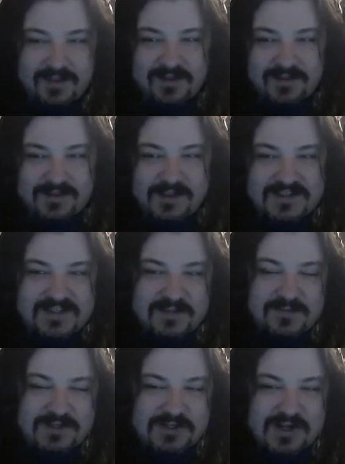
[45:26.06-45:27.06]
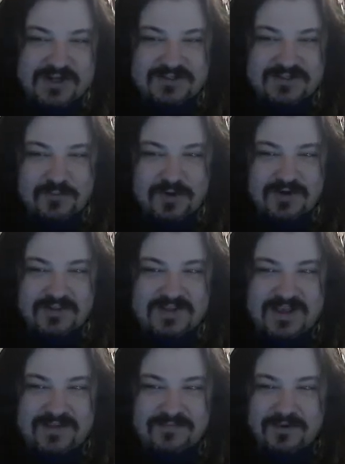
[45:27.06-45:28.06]
Lily's gonna be in charge of the word of the
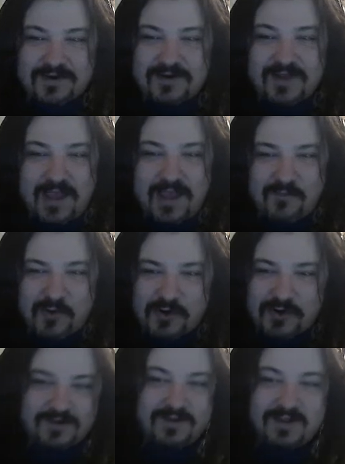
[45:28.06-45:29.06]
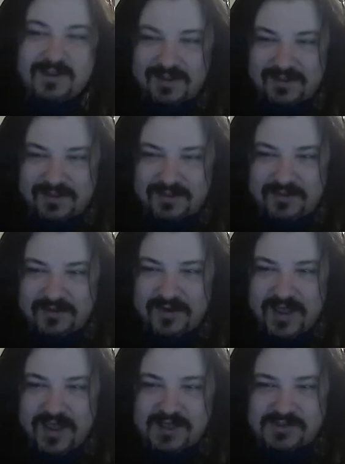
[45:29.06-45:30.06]
day forever. There are
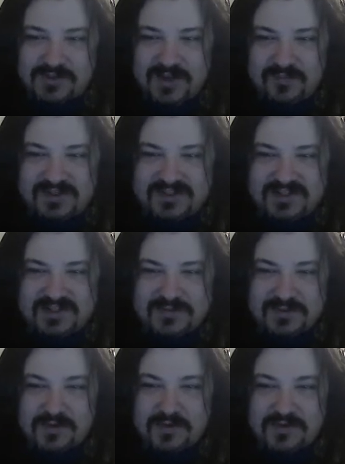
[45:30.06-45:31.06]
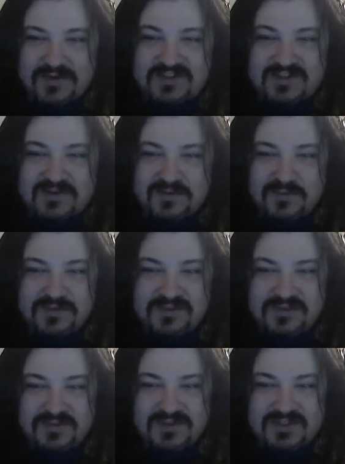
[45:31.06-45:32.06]
actual NPCs with goals who
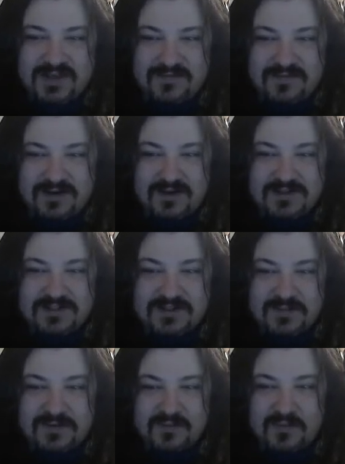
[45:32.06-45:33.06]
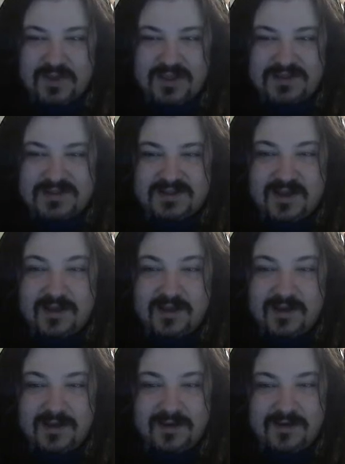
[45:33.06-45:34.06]
do stuff in unscripted ways.
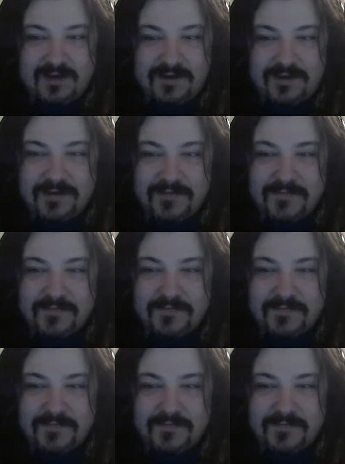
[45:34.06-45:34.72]
Oh.